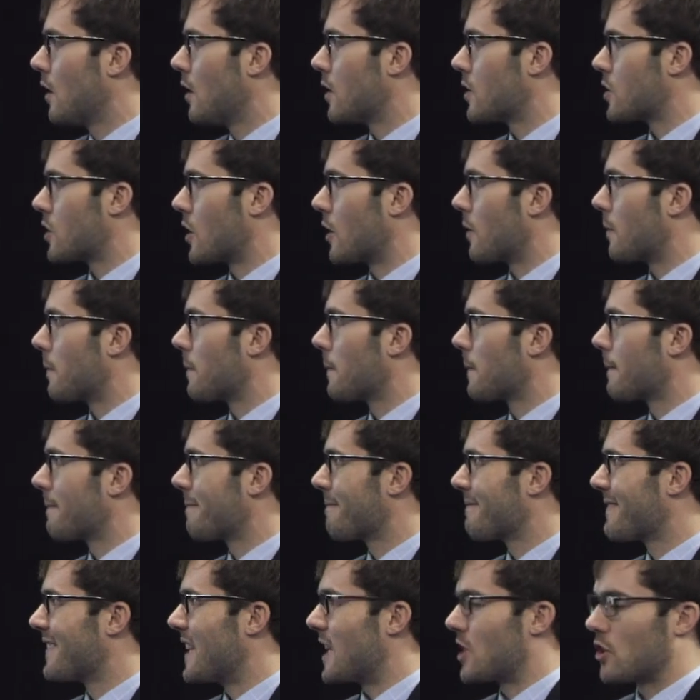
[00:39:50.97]
So
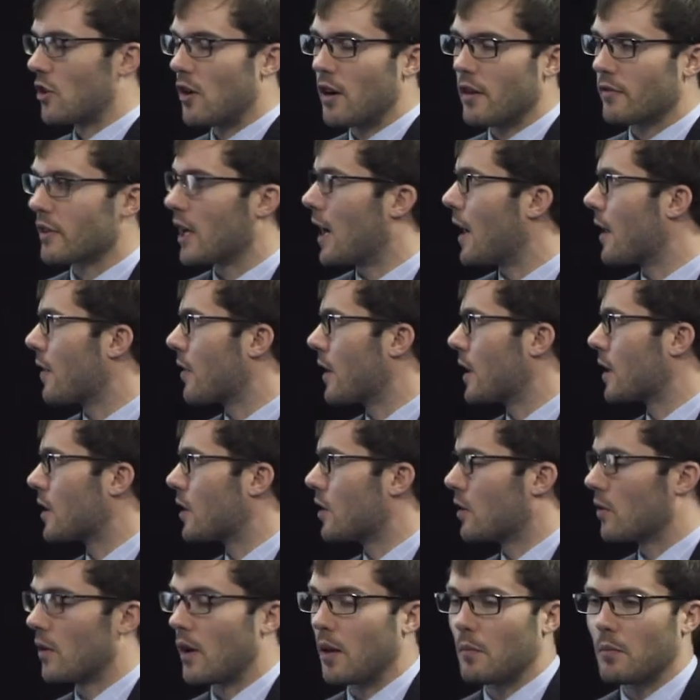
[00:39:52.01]
that's all I've got.
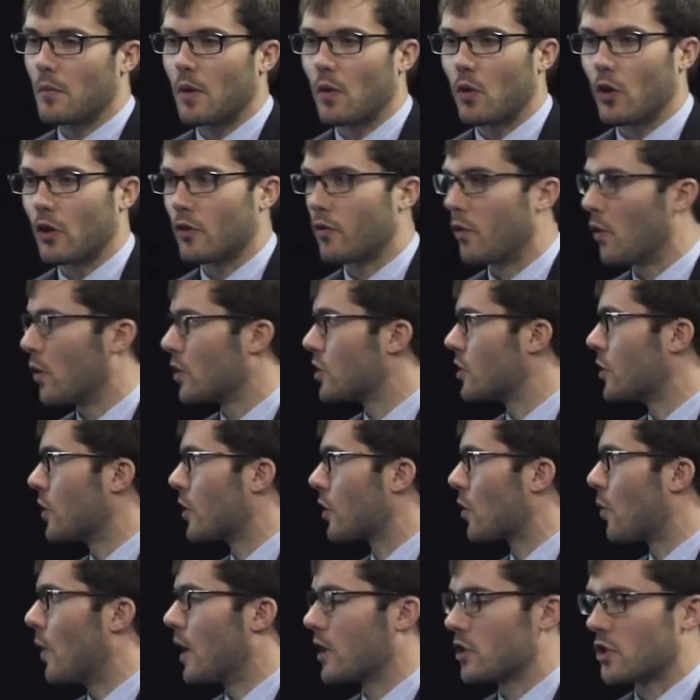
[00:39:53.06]
Thank you. I look forward to
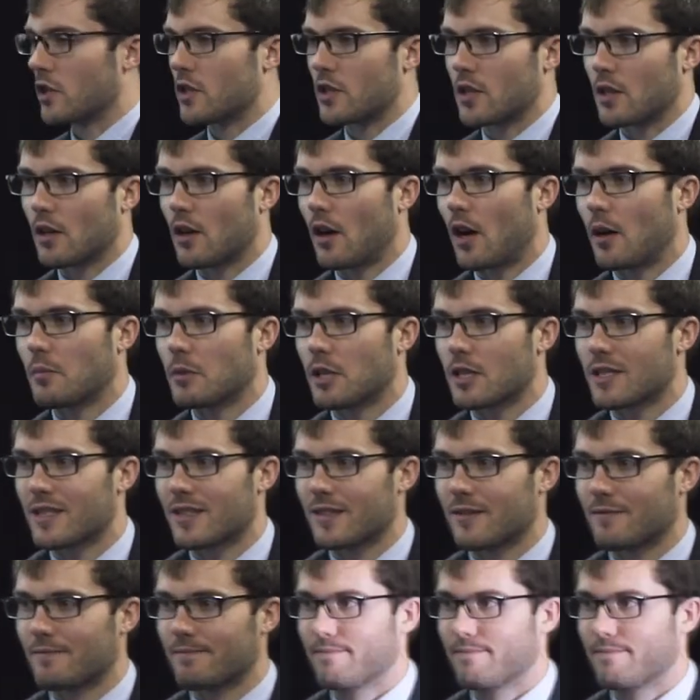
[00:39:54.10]
your questions and comments.